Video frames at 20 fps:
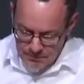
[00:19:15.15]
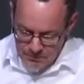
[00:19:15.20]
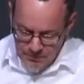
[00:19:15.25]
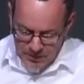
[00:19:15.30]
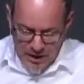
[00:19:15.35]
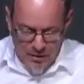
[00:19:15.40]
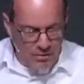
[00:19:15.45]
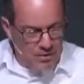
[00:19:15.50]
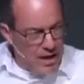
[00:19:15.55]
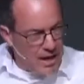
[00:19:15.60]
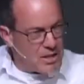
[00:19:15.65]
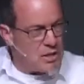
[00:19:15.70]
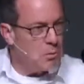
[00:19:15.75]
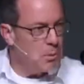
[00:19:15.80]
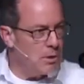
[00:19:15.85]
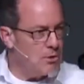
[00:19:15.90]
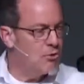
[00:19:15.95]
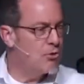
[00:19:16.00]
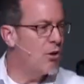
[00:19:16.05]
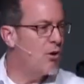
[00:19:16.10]
And that's
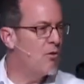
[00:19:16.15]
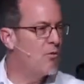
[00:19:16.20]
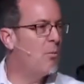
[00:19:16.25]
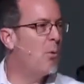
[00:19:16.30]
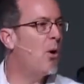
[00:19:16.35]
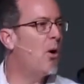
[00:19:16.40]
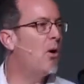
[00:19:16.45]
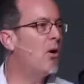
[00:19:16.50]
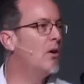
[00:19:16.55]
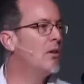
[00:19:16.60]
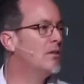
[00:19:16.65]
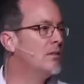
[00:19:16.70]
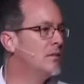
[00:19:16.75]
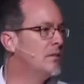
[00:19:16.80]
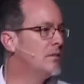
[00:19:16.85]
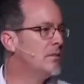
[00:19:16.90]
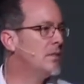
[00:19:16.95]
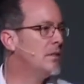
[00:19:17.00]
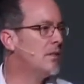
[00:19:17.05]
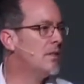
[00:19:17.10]
what drove Paul.
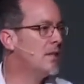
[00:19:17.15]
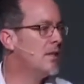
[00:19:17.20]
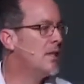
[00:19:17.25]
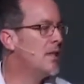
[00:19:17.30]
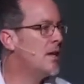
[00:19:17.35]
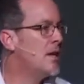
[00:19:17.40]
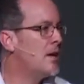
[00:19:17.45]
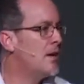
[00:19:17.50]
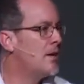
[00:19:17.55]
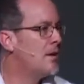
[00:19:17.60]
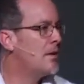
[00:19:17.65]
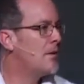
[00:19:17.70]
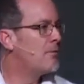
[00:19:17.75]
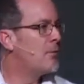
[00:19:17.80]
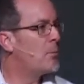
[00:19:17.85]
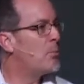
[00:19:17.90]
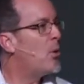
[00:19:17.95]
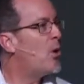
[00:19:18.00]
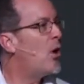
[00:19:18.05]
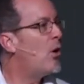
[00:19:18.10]
For
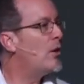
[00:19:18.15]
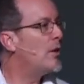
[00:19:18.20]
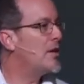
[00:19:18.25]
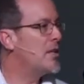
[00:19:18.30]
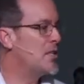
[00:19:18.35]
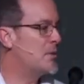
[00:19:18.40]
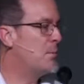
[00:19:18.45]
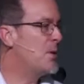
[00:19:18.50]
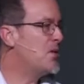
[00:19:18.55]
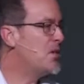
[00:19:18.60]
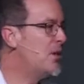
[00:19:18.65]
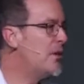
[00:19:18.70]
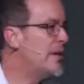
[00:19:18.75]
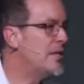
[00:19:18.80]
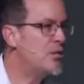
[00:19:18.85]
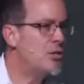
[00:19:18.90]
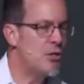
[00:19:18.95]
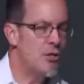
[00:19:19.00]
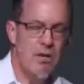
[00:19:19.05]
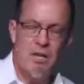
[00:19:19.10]
Paul on his missionary
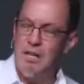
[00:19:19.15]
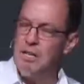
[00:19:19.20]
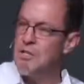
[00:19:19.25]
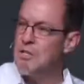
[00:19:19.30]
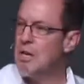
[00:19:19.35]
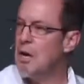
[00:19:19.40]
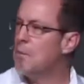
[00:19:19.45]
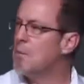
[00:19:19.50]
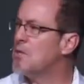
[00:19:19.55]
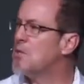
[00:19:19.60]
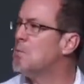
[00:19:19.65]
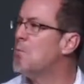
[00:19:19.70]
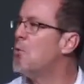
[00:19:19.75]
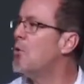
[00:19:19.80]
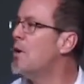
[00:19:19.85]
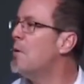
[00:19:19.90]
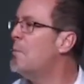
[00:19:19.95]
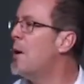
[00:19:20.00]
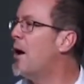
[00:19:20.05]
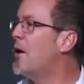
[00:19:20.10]
journeys, it was more
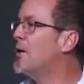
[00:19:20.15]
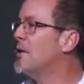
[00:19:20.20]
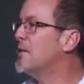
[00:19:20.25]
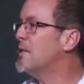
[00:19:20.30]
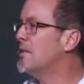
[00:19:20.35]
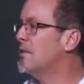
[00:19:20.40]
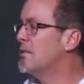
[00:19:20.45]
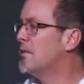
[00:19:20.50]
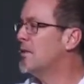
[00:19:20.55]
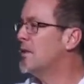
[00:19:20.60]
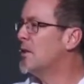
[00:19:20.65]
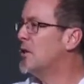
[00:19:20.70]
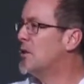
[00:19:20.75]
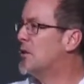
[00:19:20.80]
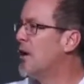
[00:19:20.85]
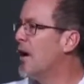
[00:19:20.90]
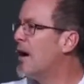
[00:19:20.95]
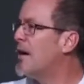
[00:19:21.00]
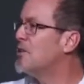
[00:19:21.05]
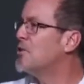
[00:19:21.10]
about
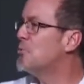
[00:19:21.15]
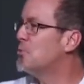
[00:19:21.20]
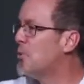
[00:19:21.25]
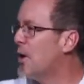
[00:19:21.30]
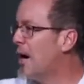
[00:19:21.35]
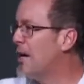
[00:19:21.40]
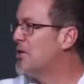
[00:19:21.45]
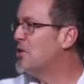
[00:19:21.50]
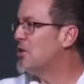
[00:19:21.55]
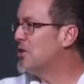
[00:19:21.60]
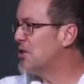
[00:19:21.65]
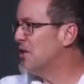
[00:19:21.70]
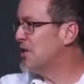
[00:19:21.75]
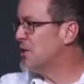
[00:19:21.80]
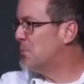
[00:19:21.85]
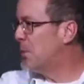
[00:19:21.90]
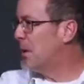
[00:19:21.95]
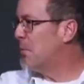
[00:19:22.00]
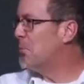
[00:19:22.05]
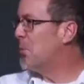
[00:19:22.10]
God's righteousness
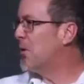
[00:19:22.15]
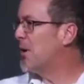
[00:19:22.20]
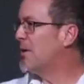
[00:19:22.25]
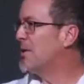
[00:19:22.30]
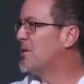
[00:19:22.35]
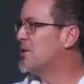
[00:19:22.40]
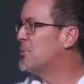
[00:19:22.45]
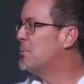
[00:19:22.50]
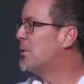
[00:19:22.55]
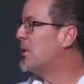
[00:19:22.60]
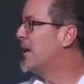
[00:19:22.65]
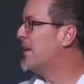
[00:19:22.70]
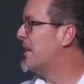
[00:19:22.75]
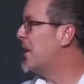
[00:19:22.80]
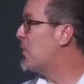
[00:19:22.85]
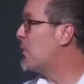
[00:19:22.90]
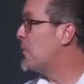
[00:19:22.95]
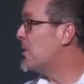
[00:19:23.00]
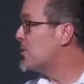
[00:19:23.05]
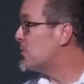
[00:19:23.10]
being put on display than
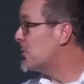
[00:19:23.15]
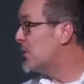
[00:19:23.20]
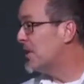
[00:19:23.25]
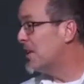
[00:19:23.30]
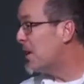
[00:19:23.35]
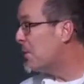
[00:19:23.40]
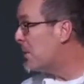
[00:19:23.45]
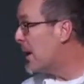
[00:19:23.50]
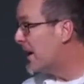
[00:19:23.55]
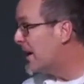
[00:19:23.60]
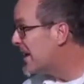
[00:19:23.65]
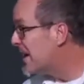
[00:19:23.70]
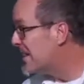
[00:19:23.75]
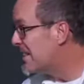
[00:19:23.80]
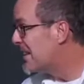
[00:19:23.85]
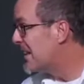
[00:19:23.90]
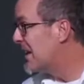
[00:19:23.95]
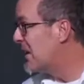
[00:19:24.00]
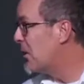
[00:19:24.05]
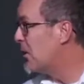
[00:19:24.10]
it was really about
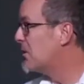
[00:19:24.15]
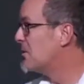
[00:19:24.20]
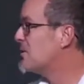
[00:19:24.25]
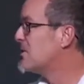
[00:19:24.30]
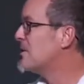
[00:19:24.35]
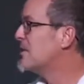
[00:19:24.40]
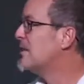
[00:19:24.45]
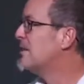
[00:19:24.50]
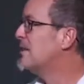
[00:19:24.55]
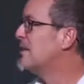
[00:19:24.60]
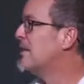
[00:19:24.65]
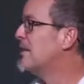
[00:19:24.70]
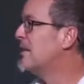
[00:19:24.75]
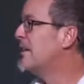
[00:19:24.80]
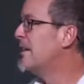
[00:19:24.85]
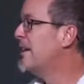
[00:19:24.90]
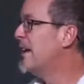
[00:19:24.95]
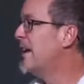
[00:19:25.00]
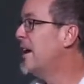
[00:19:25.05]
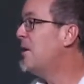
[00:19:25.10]
anything else.
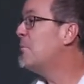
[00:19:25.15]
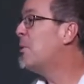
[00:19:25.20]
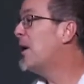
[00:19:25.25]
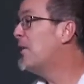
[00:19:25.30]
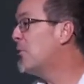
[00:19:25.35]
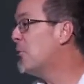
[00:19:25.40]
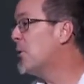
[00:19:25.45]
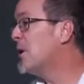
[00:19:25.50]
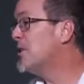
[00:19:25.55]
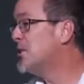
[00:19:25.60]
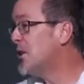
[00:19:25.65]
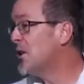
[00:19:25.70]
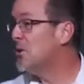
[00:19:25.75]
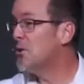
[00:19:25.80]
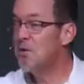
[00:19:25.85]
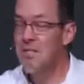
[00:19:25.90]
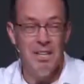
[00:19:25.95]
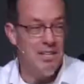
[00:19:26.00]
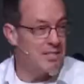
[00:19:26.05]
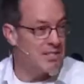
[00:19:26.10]
And by the way,
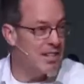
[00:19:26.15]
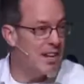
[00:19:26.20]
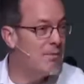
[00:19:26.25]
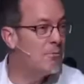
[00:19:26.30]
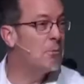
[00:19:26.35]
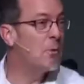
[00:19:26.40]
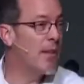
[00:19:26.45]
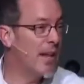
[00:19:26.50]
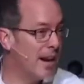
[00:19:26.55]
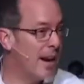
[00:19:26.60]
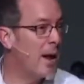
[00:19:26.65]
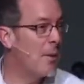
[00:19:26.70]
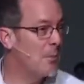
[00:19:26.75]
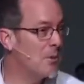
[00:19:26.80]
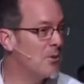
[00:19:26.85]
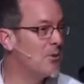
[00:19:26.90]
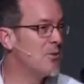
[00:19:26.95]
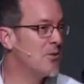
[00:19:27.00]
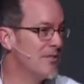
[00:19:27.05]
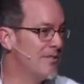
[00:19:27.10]
sinners get saved when that happens.